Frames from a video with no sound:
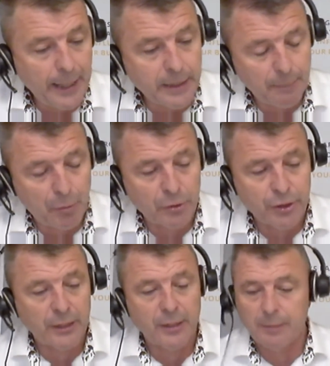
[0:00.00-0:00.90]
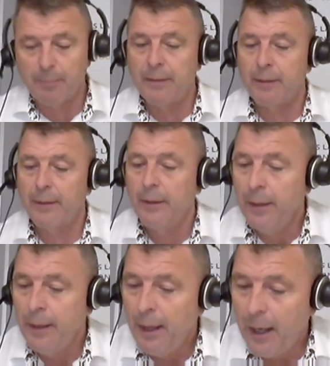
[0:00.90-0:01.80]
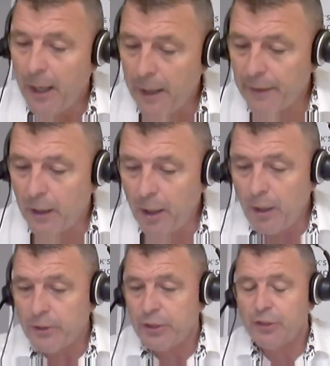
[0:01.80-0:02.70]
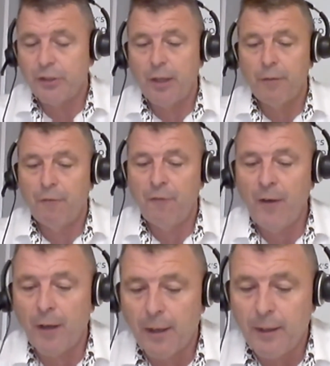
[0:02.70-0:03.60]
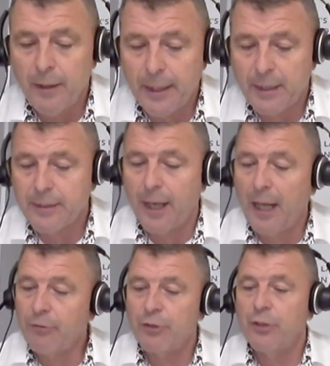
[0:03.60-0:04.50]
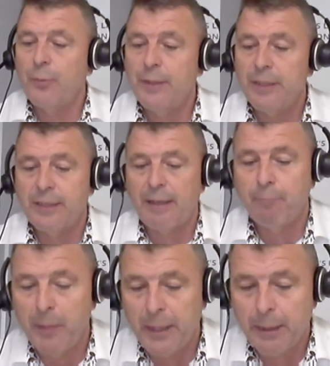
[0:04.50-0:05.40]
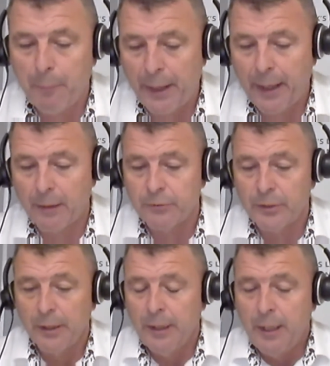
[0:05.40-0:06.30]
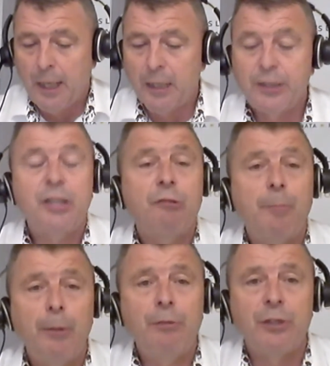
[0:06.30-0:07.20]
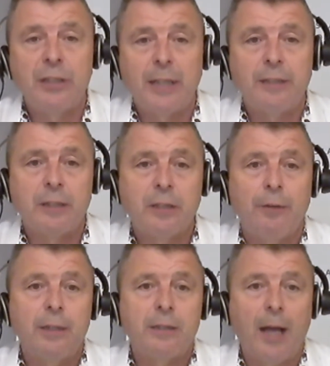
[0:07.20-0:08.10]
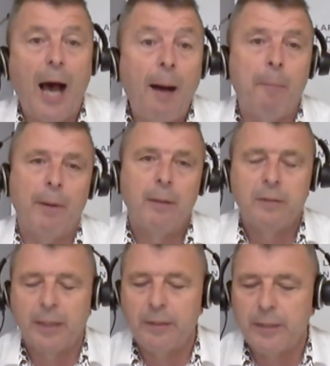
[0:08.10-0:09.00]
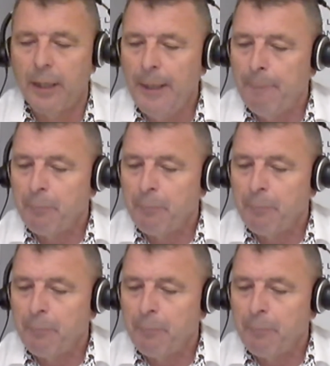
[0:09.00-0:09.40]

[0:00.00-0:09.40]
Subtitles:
8 projects this month. The largest so far is a £127 million distribution centre. So it's a hub centre.